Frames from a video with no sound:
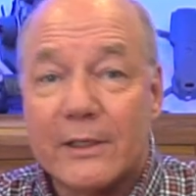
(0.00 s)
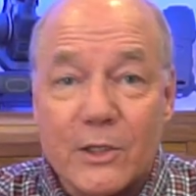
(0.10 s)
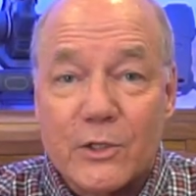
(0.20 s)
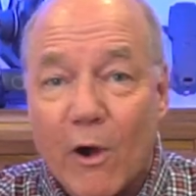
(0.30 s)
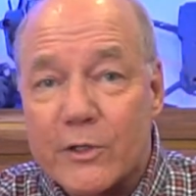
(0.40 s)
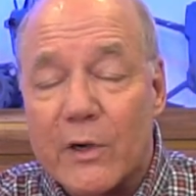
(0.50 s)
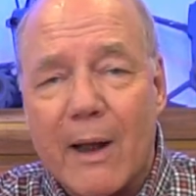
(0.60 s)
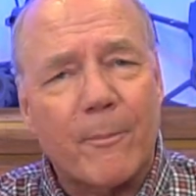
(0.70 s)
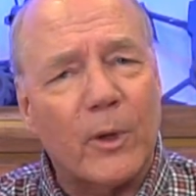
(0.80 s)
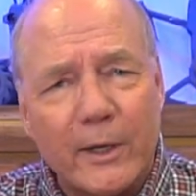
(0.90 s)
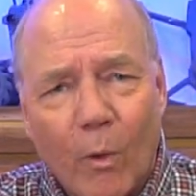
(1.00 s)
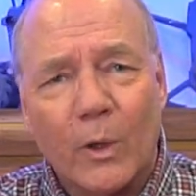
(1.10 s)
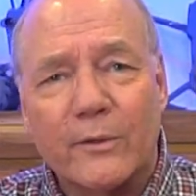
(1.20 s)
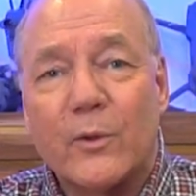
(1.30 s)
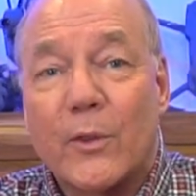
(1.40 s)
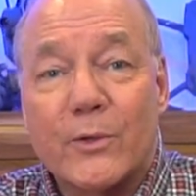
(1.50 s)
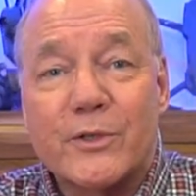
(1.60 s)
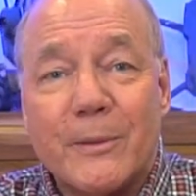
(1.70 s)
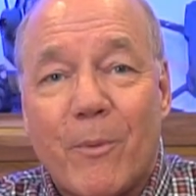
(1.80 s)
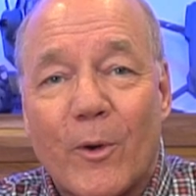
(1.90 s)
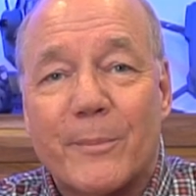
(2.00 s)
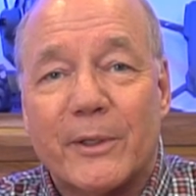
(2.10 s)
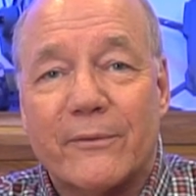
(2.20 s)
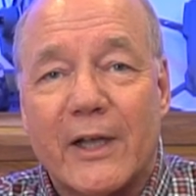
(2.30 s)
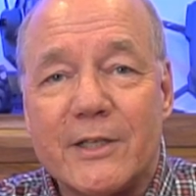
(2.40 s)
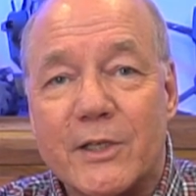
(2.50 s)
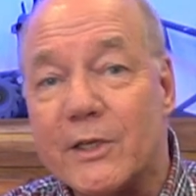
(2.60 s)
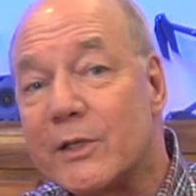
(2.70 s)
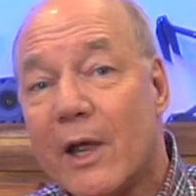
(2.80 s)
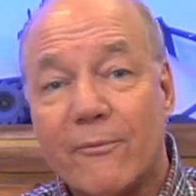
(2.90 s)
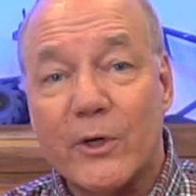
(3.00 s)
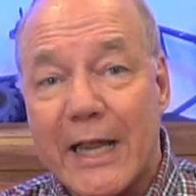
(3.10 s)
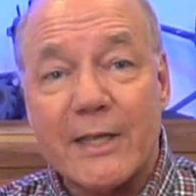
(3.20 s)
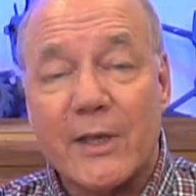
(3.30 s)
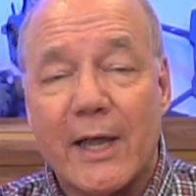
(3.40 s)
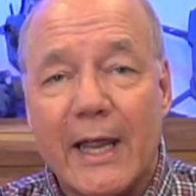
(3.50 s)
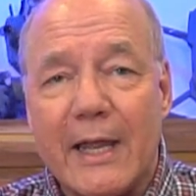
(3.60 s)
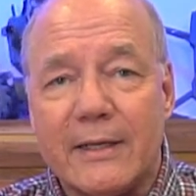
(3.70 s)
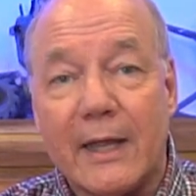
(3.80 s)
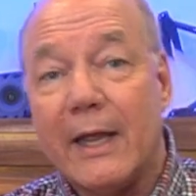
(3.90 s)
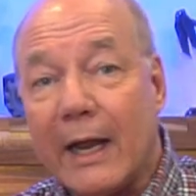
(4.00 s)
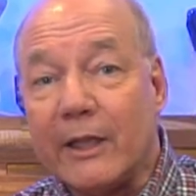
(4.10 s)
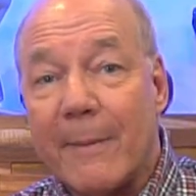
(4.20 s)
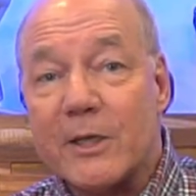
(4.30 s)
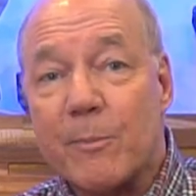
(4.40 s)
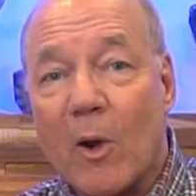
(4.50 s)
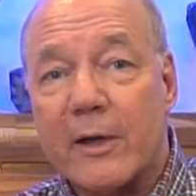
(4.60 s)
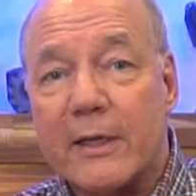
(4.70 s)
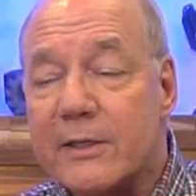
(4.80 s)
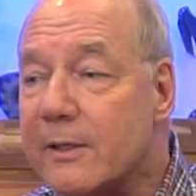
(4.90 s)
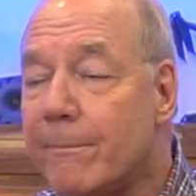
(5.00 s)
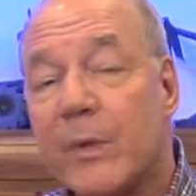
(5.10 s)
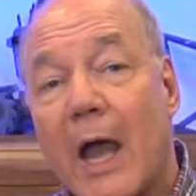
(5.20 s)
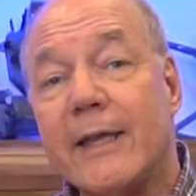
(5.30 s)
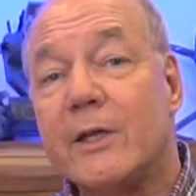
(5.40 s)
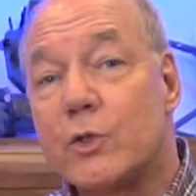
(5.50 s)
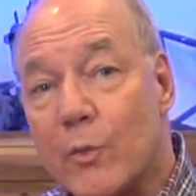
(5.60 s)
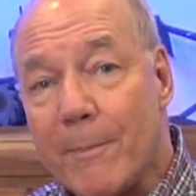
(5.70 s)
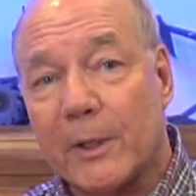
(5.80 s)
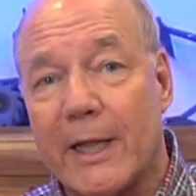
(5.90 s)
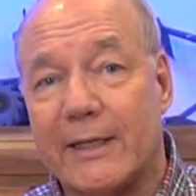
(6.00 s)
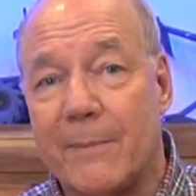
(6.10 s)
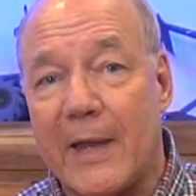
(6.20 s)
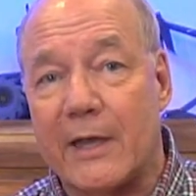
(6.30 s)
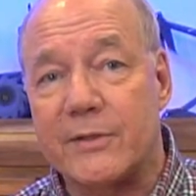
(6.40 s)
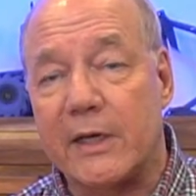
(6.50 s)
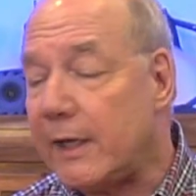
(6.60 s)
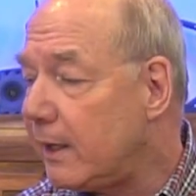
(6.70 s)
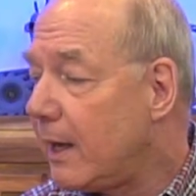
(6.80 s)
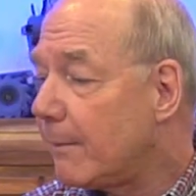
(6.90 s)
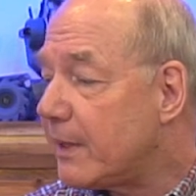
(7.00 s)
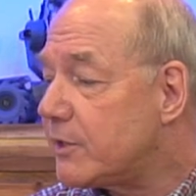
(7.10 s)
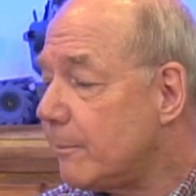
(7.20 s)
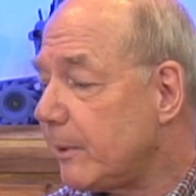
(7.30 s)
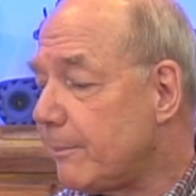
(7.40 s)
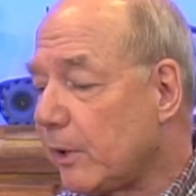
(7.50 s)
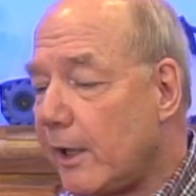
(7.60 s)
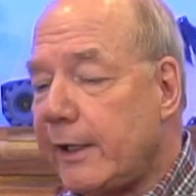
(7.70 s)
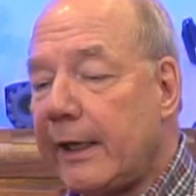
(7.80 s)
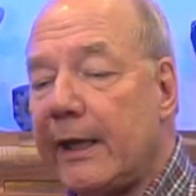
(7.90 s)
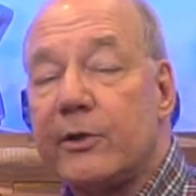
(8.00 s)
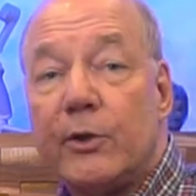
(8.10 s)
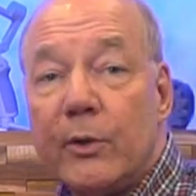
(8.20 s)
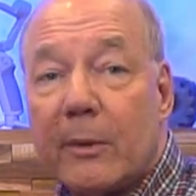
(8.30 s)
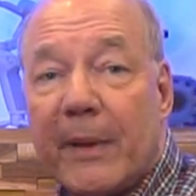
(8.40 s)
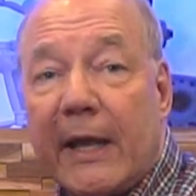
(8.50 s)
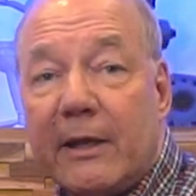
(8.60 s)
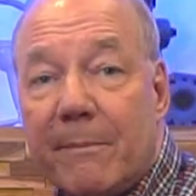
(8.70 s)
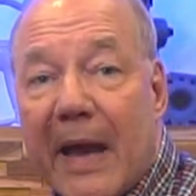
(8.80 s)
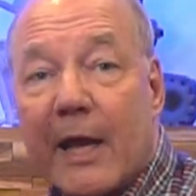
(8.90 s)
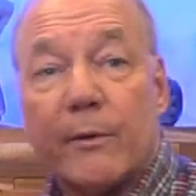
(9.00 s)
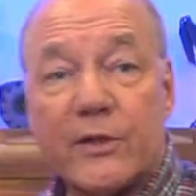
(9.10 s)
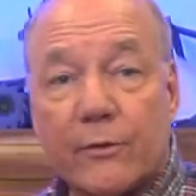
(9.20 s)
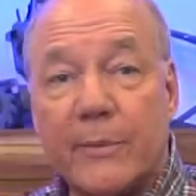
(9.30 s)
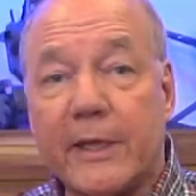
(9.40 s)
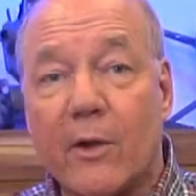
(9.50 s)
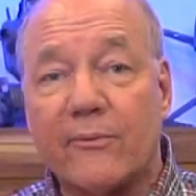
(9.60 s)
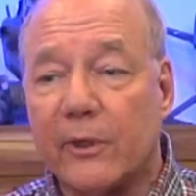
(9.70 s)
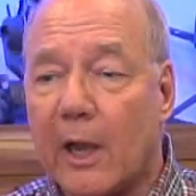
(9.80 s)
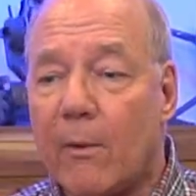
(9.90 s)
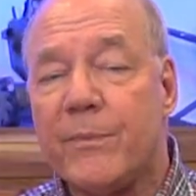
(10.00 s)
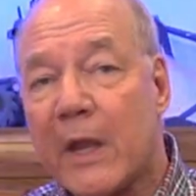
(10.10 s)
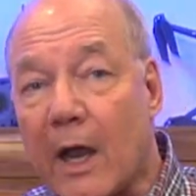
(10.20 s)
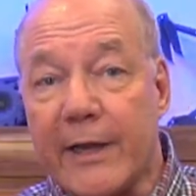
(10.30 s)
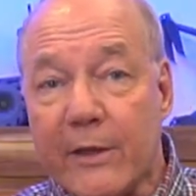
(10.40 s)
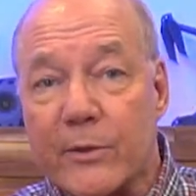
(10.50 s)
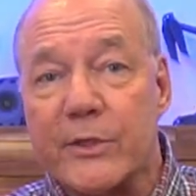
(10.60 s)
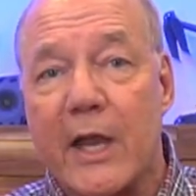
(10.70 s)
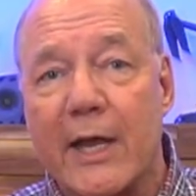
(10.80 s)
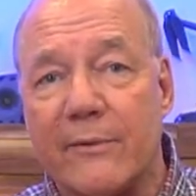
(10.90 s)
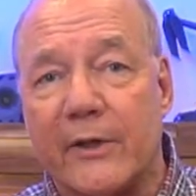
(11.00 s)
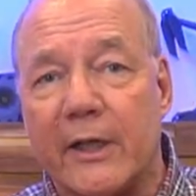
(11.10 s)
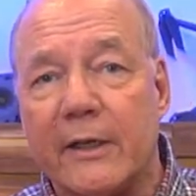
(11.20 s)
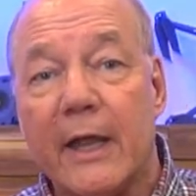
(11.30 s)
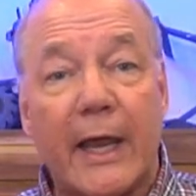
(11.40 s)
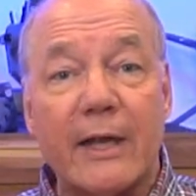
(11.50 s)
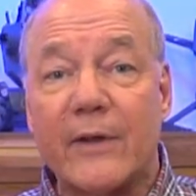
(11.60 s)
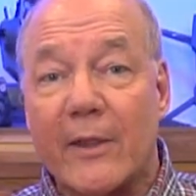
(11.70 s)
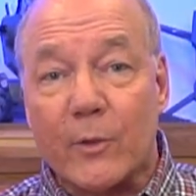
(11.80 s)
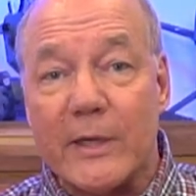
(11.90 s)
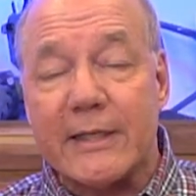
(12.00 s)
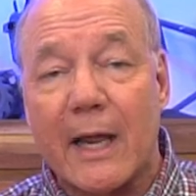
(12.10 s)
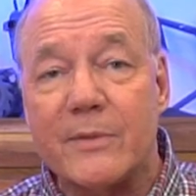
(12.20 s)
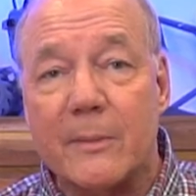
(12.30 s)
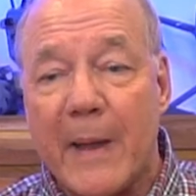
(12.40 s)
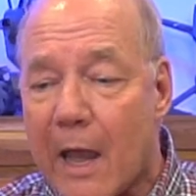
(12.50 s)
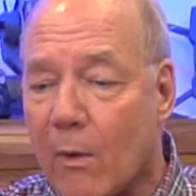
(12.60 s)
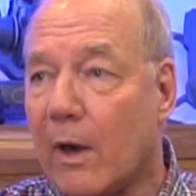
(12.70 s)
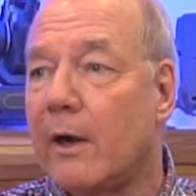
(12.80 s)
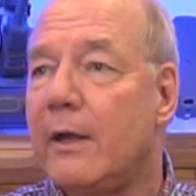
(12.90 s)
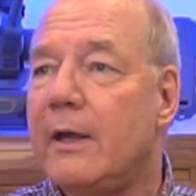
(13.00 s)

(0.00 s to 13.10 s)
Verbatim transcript: to charge and operate all of your thirsty portable devices for days on end. And the best part is, I can triple that capacity by simply plugging in two companion batteries from EcoFlow on either side of it, and I've got three times the power.